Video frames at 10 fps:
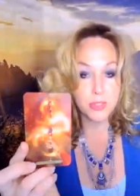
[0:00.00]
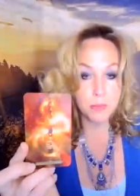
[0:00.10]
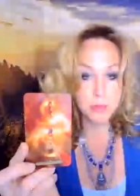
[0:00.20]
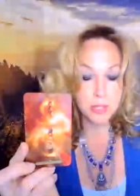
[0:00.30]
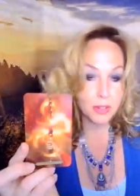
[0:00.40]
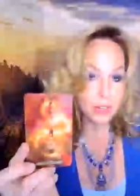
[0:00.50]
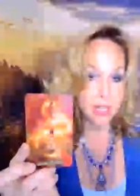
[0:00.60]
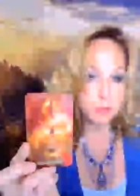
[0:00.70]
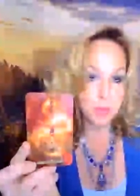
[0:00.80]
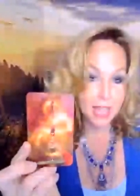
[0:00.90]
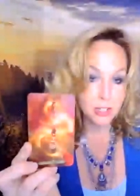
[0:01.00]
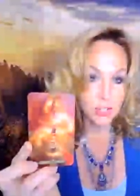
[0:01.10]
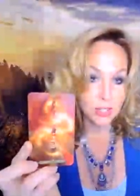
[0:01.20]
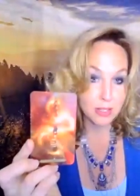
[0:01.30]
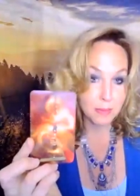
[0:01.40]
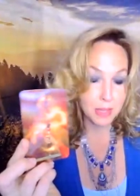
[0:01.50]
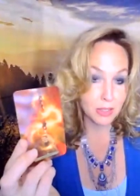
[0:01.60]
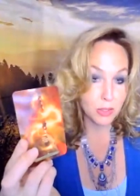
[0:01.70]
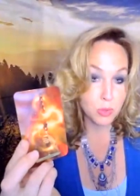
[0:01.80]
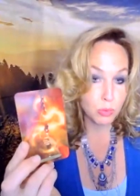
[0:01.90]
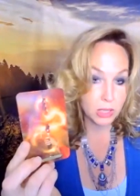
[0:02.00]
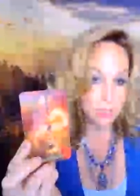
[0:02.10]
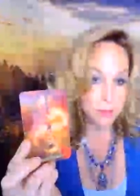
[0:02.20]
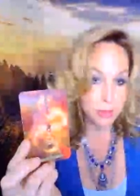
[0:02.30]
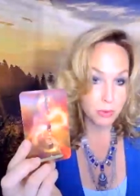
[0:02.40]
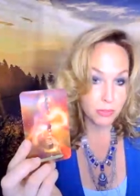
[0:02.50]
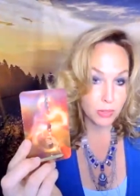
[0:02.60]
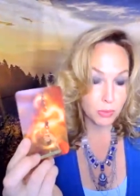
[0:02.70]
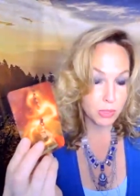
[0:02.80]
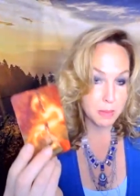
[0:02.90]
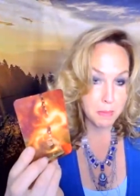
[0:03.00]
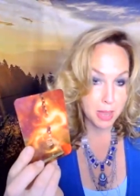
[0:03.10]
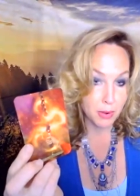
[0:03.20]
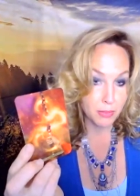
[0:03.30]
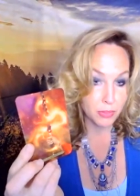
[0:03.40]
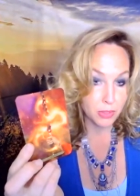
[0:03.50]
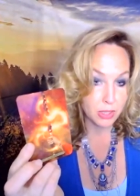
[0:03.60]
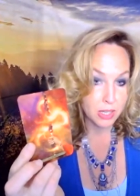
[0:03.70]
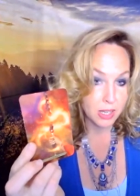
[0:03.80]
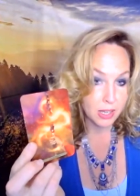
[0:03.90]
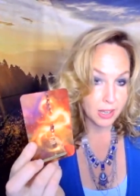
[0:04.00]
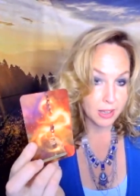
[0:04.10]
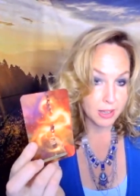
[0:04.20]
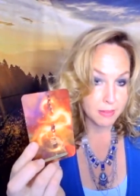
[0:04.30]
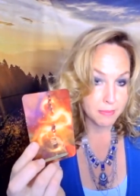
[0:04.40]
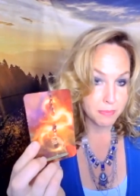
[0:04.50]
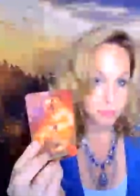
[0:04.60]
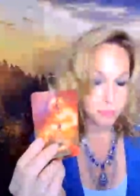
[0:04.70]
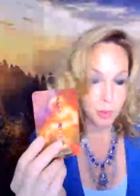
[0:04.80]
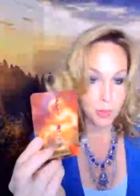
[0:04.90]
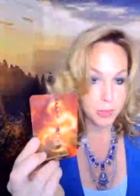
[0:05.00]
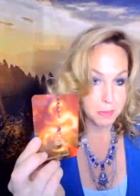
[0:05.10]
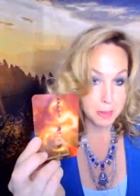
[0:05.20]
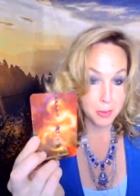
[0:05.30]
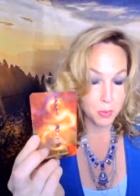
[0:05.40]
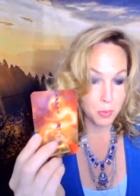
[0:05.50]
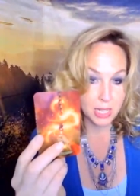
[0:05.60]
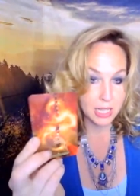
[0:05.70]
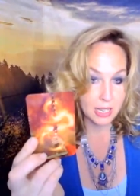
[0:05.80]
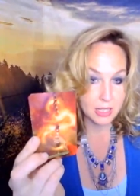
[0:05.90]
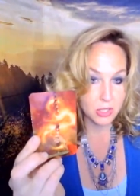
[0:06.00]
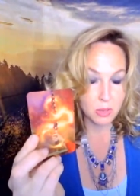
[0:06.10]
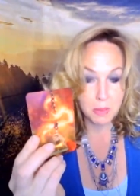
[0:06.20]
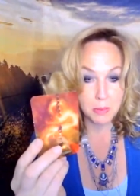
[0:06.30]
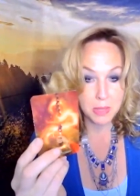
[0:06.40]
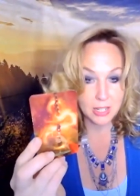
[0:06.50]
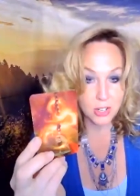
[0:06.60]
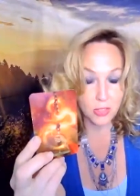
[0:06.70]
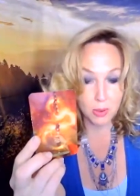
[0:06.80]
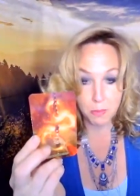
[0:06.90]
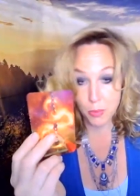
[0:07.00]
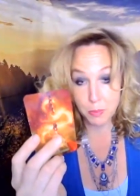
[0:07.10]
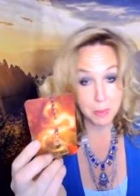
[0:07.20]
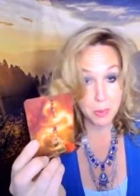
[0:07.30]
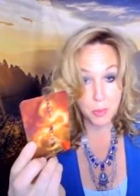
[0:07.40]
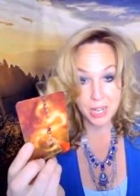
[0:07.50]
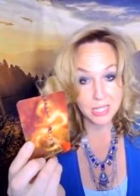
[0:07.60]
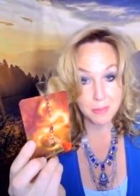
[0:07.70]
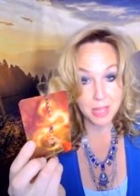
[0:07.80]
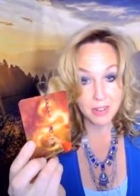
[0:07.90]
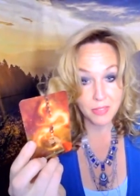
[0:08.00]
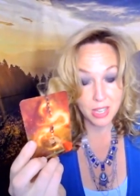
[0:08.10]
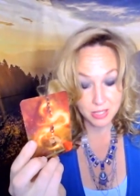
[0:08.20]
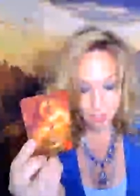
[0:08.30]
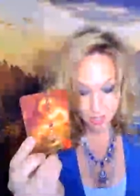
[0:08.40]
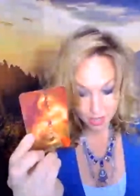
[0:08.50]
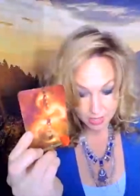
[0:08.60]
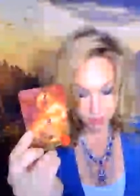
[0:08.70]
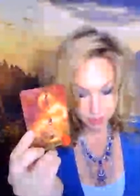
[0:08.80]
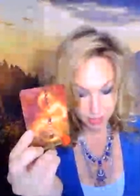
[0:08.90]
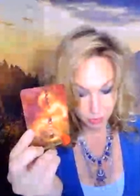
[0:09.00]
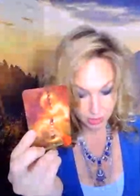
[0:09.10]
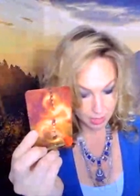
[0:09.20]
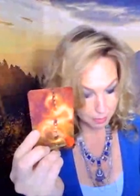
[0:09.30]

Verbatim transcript: some serious passion, something that looks really beautiful, really powerful. Um, both people wanting to be with each other, both people wanting to manifest something really